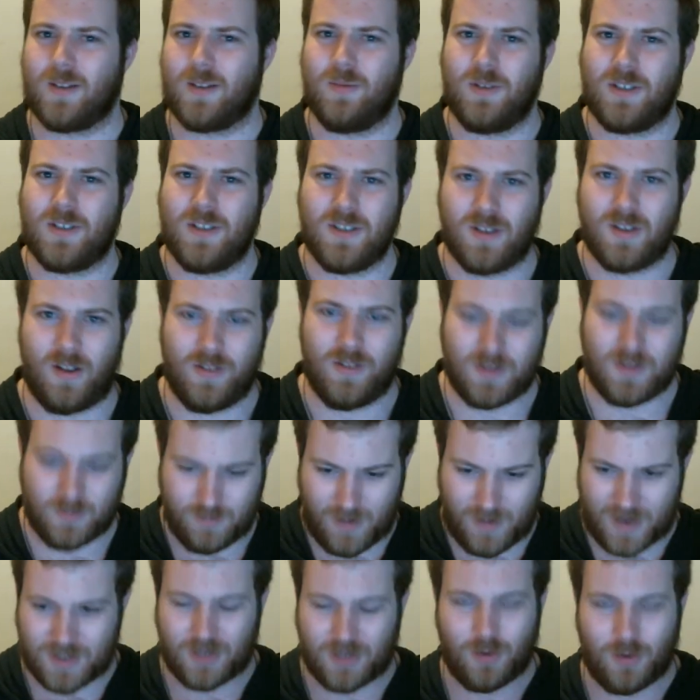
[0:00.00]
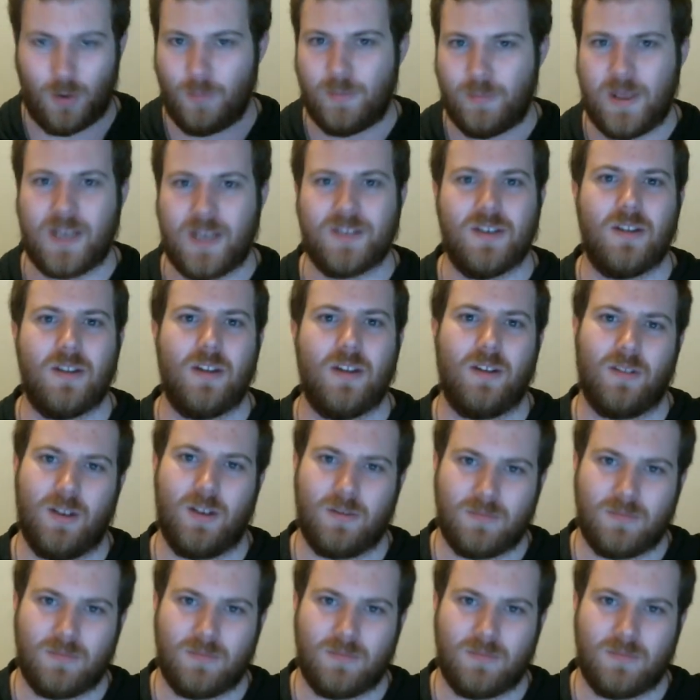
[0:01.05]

But she's like this magic little pixie thing that